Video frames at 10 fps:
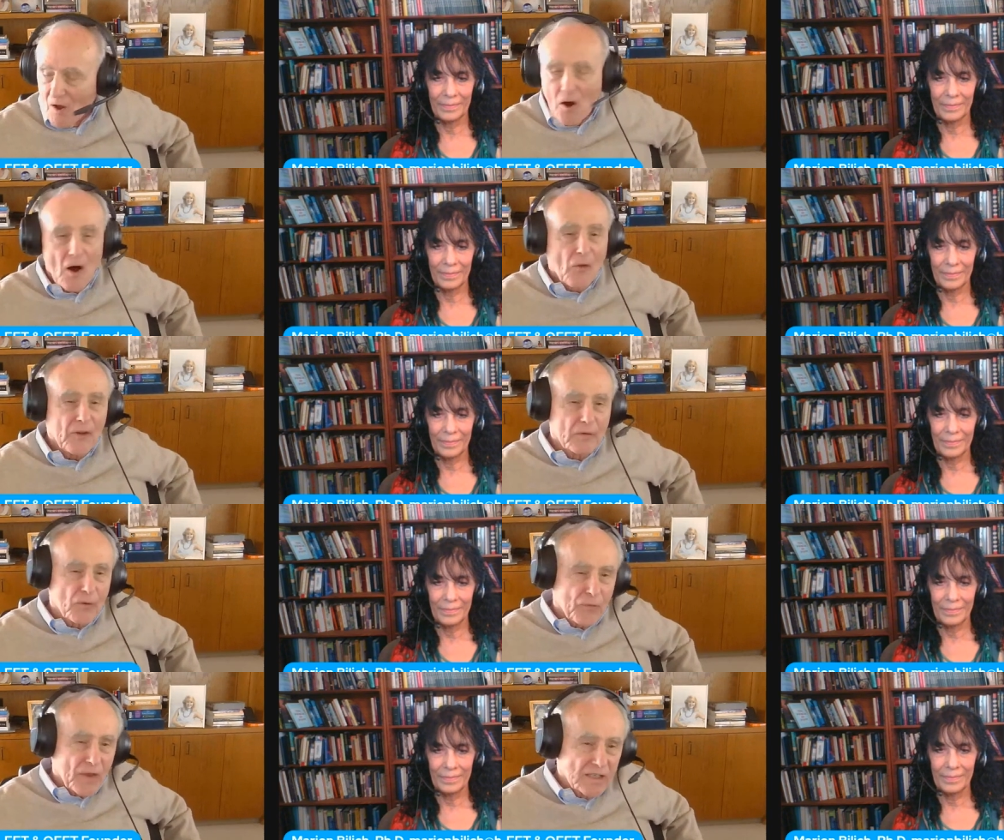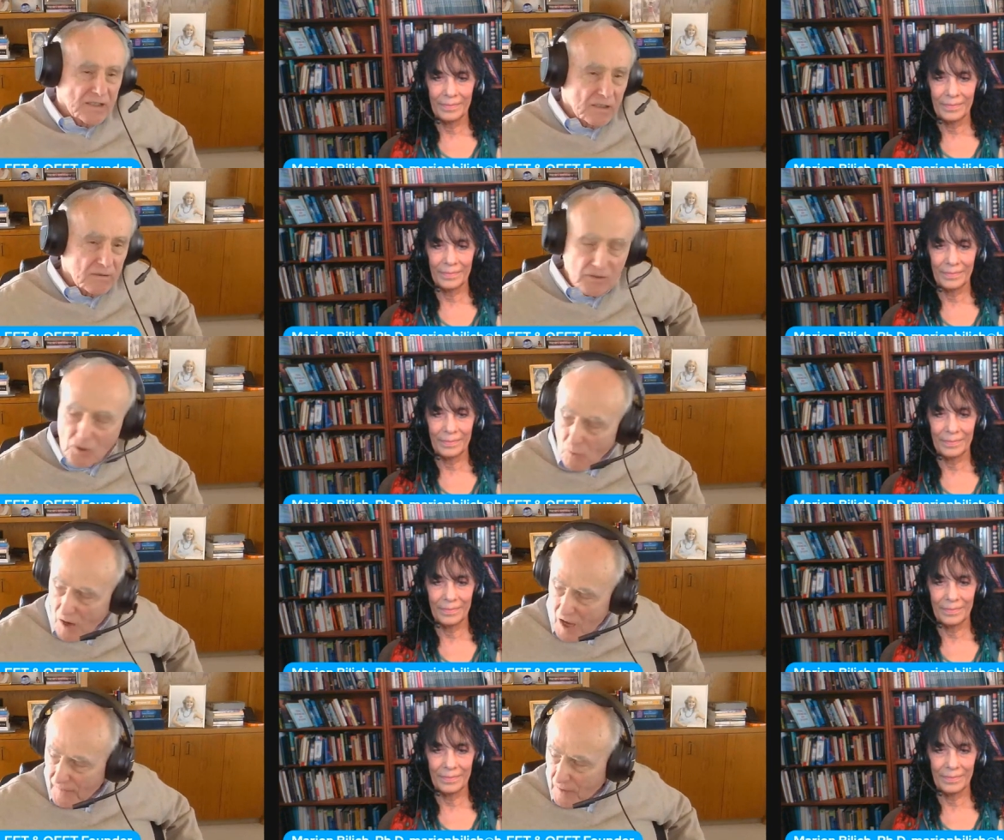Speaker 1: other things that go on that
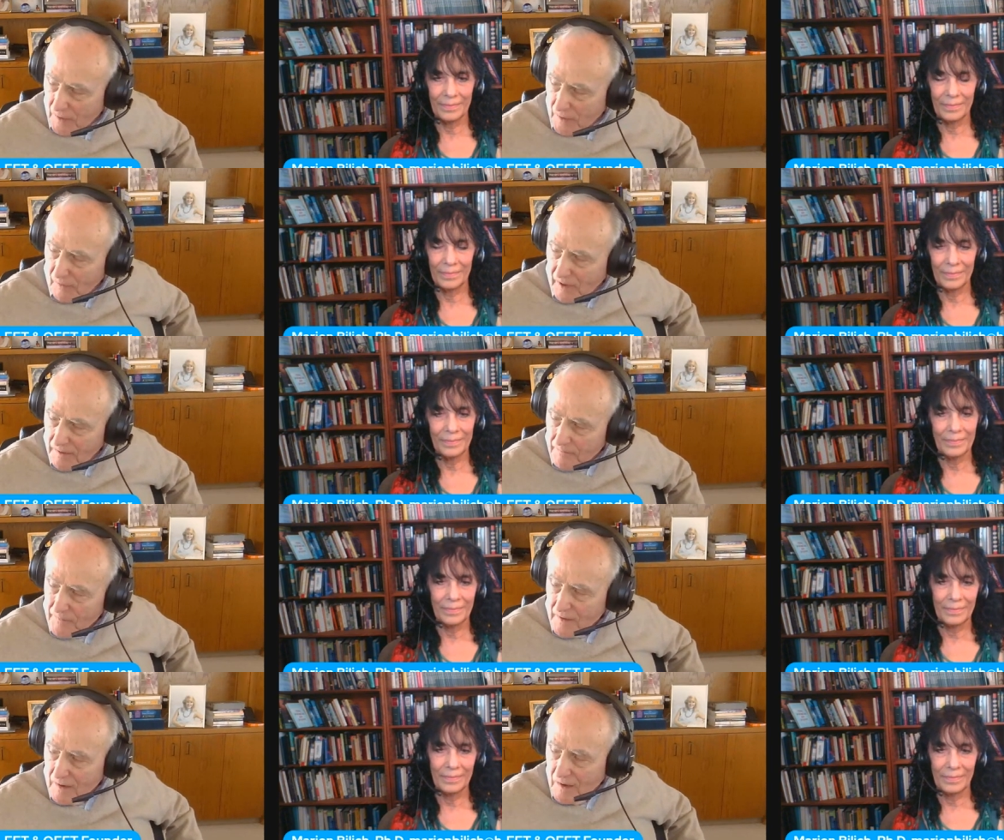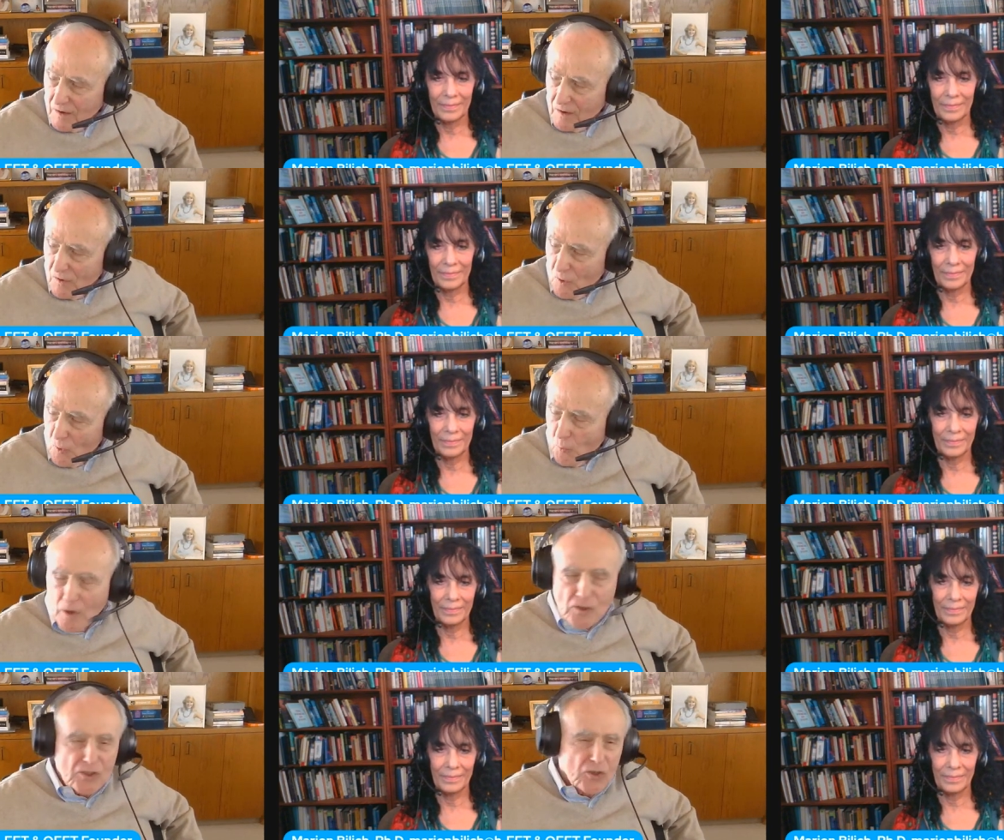where we are
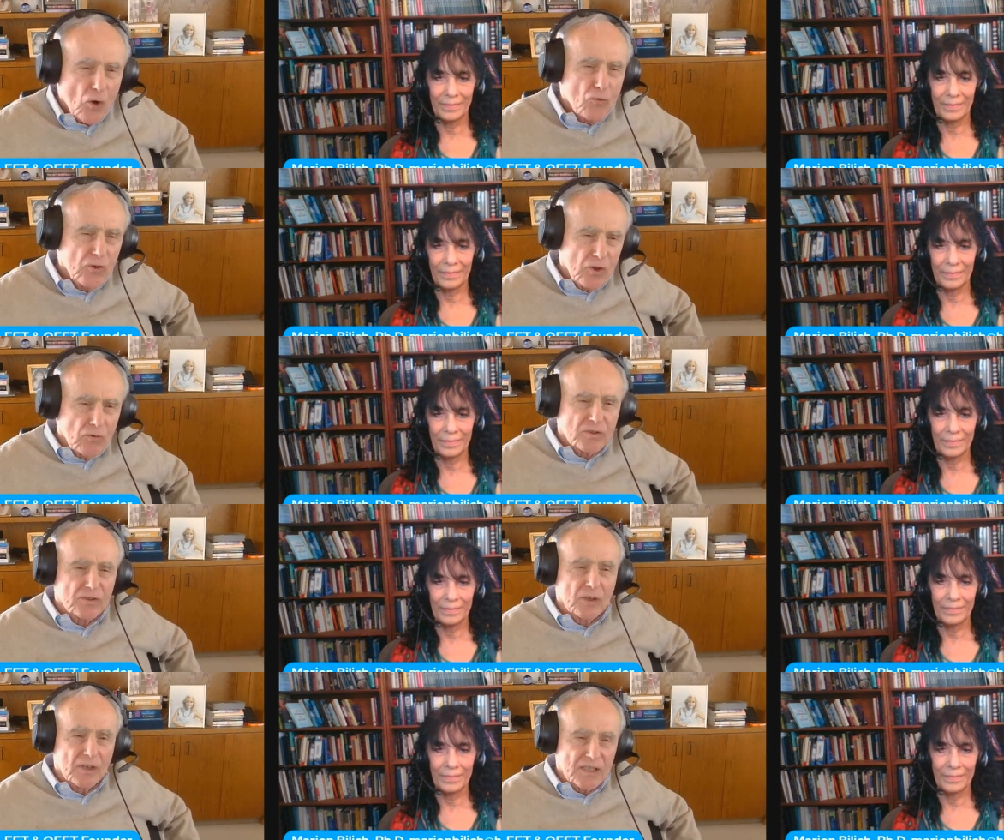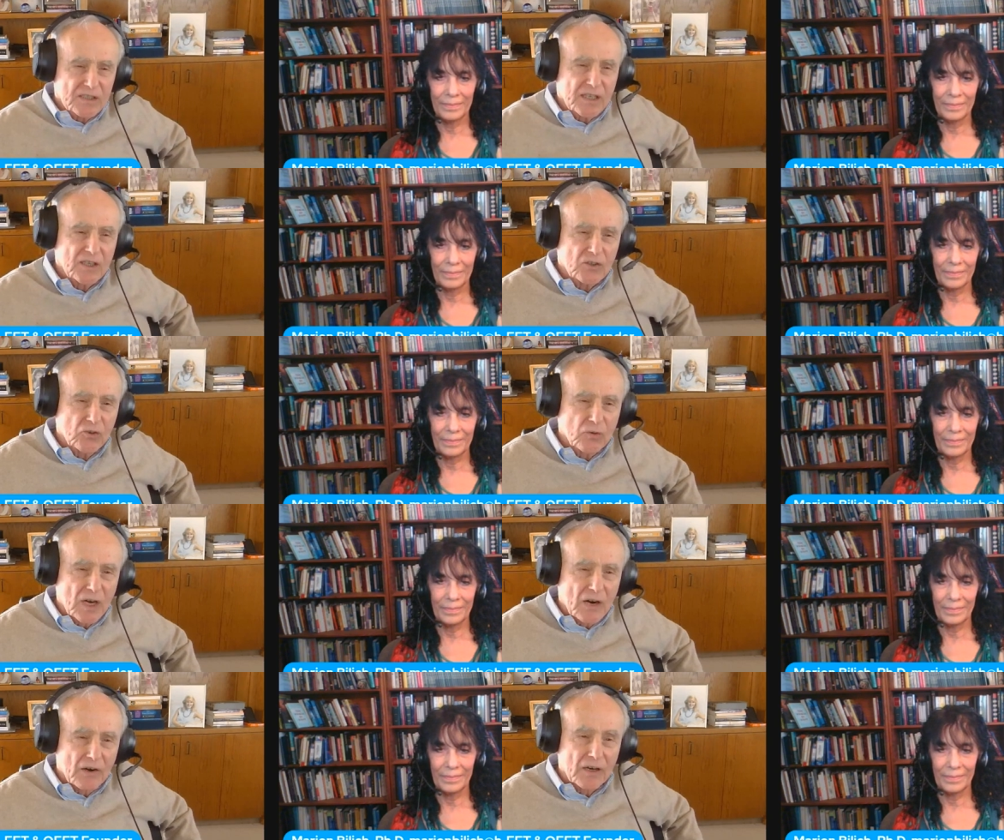so used to listening to
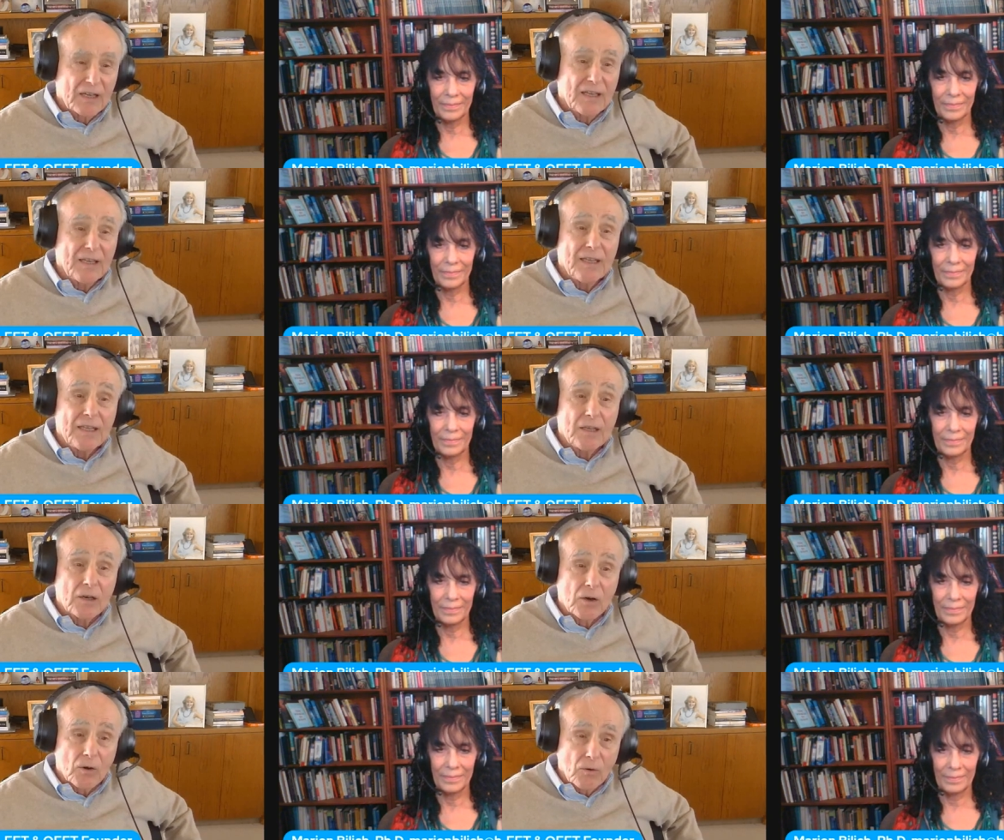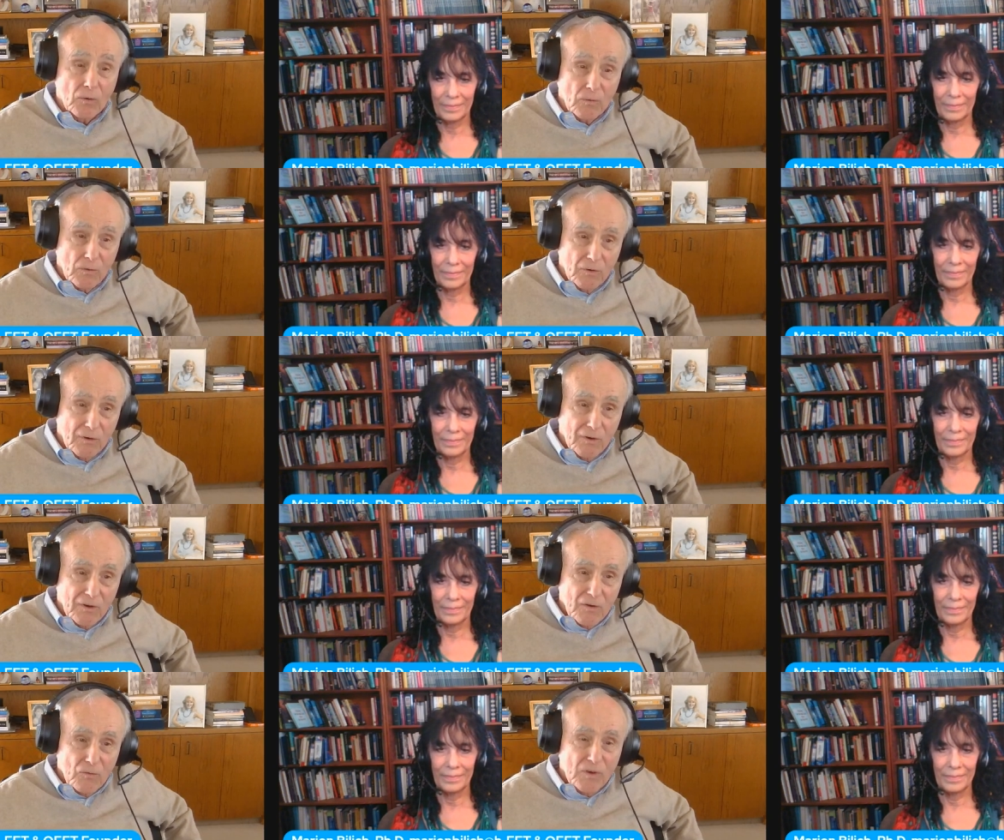our ego,
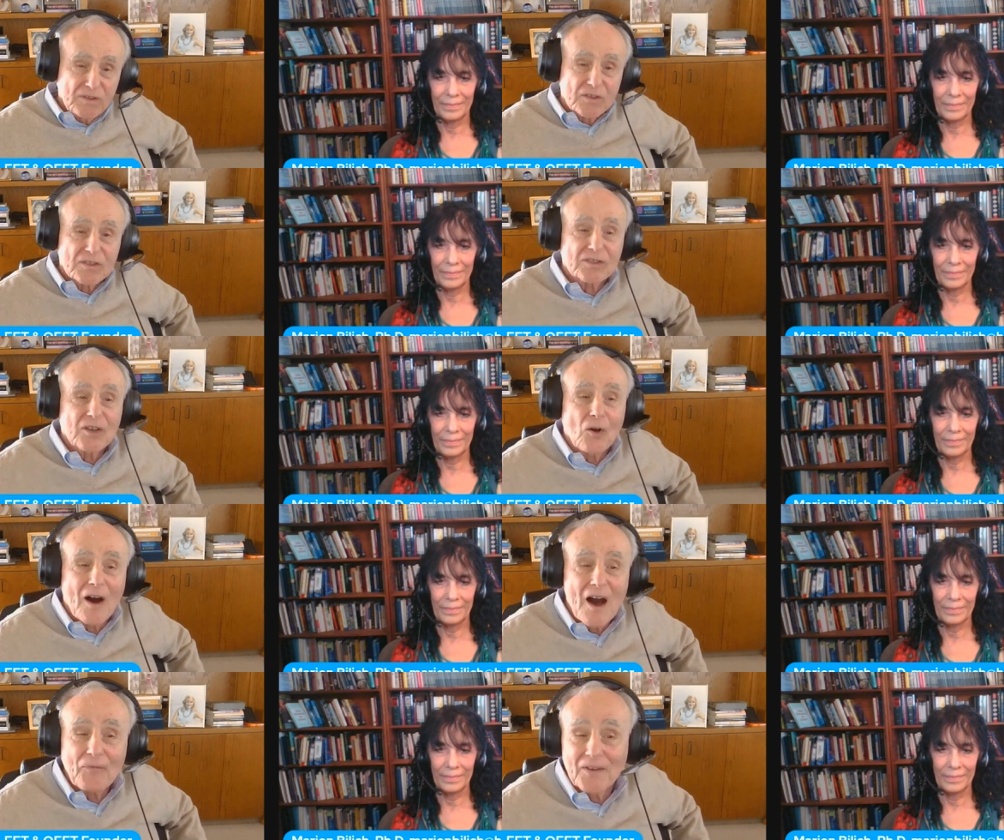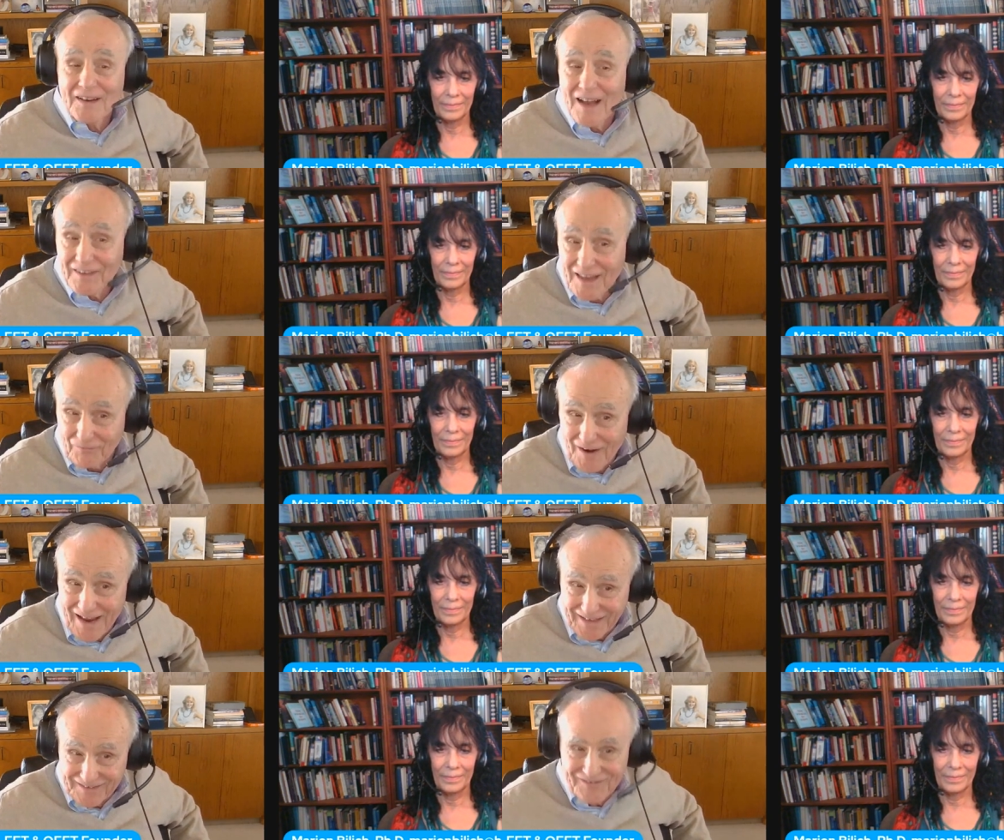which is so often not that right,
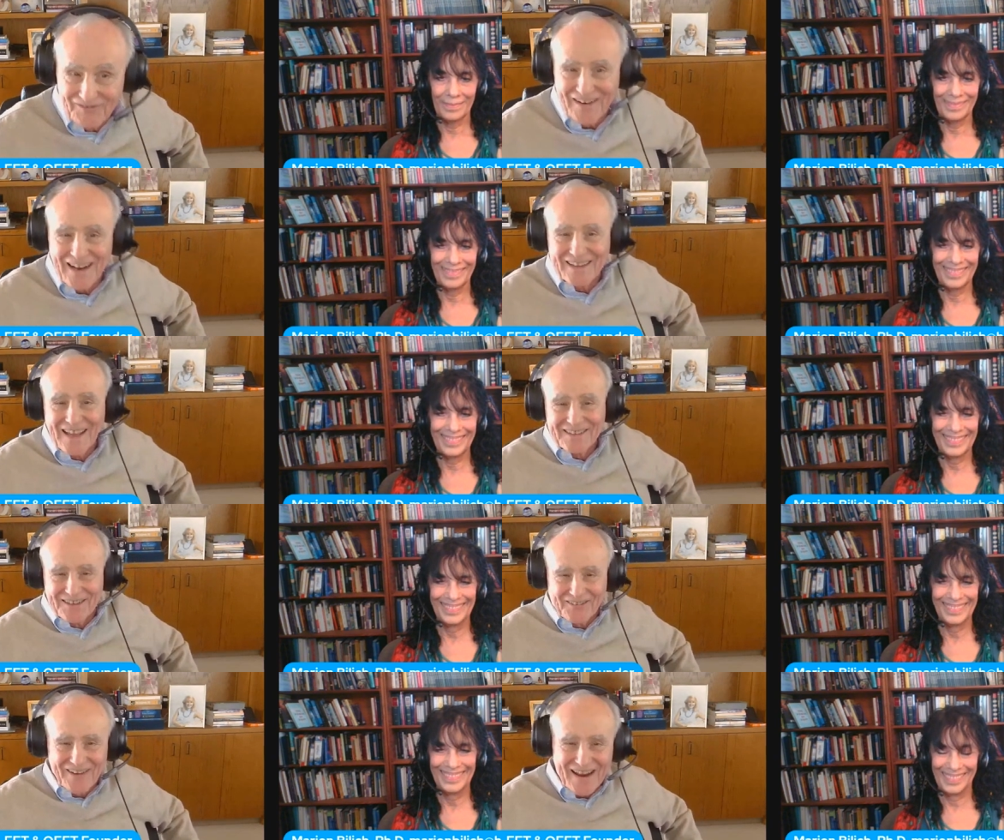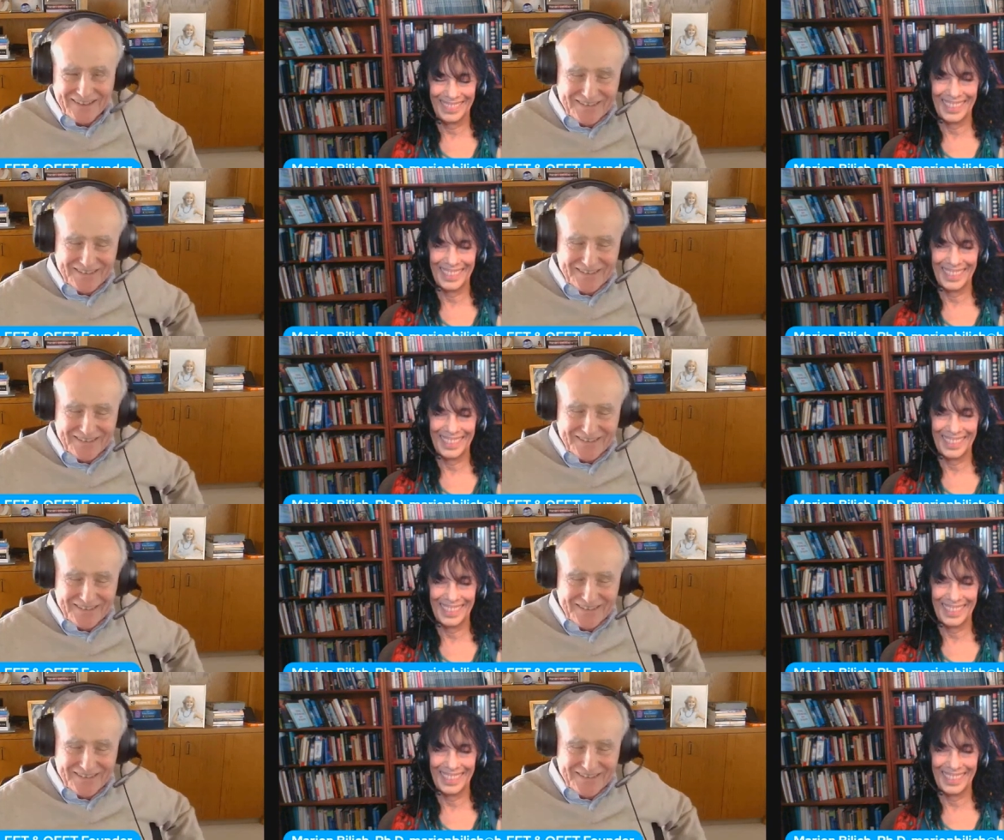or not correct.